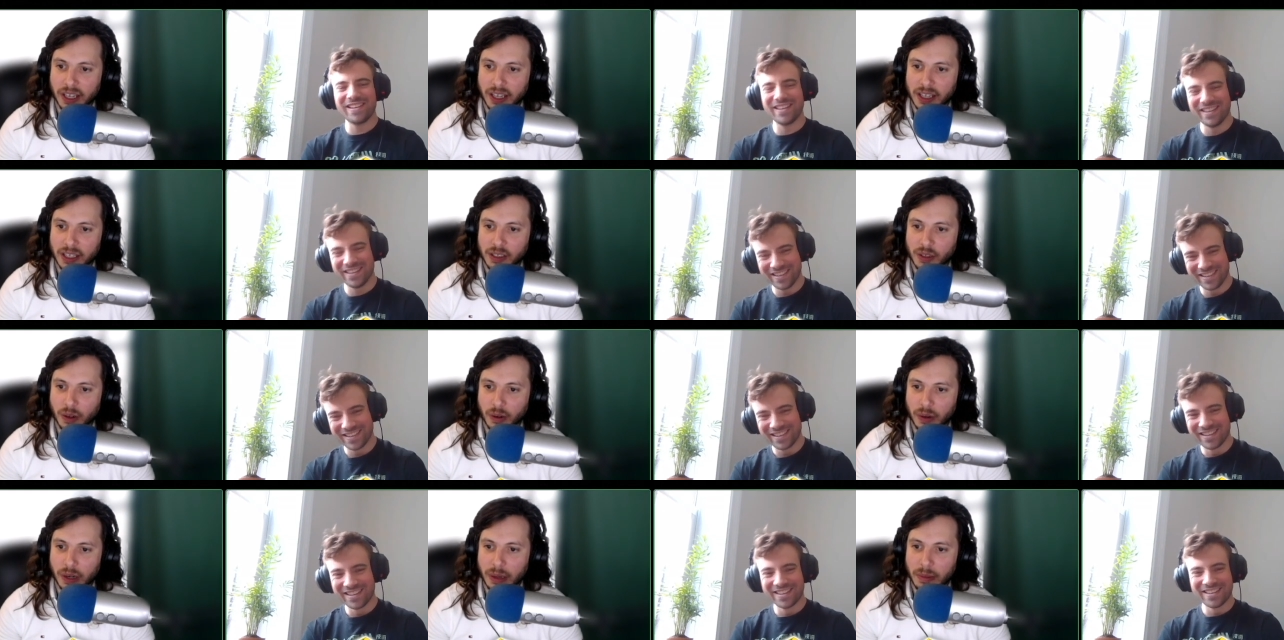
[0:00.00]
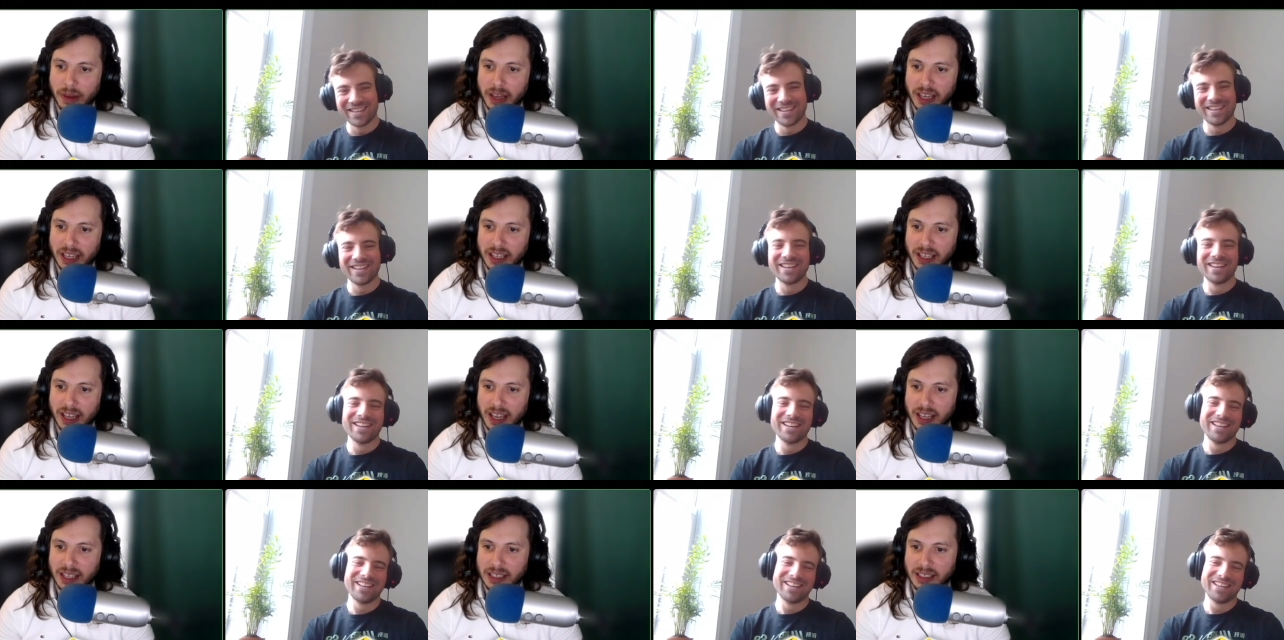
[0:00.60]
Speaker 1: into a remake,
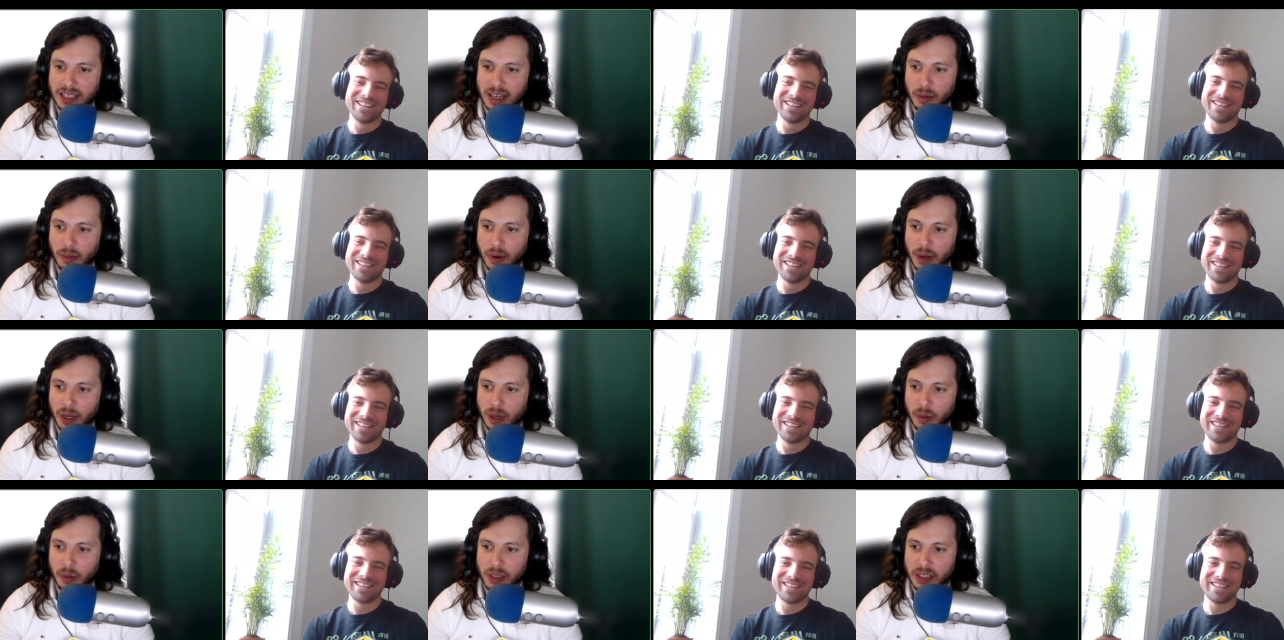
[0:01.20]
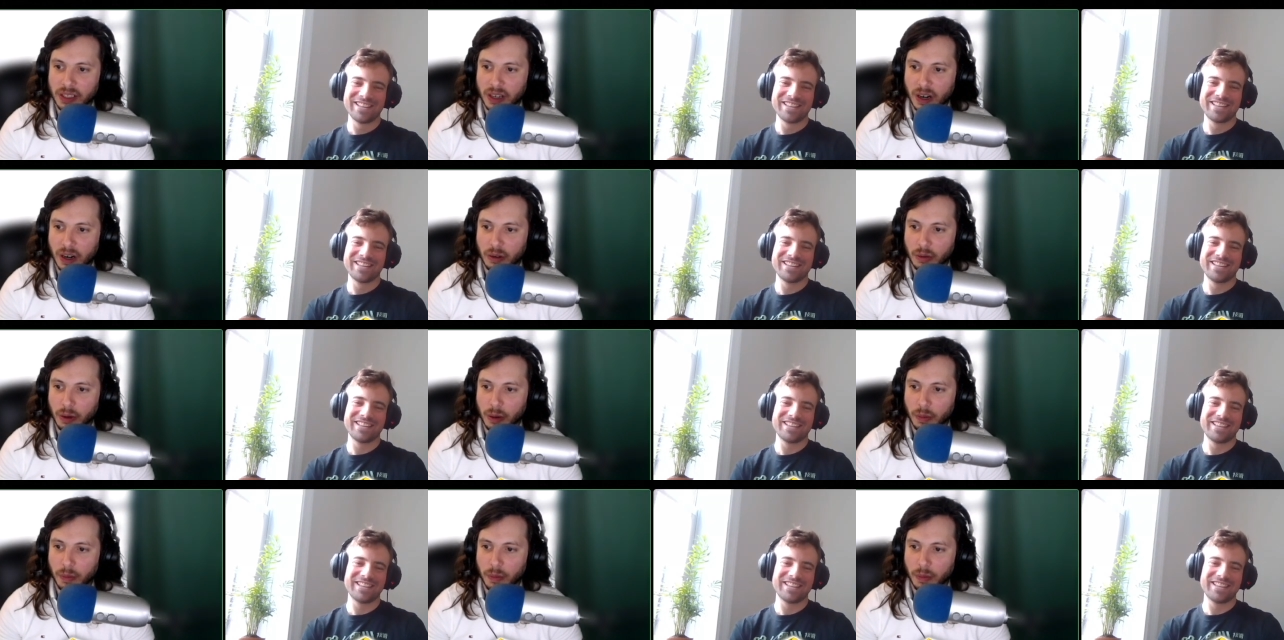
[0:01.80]
yes. I wonder which hardware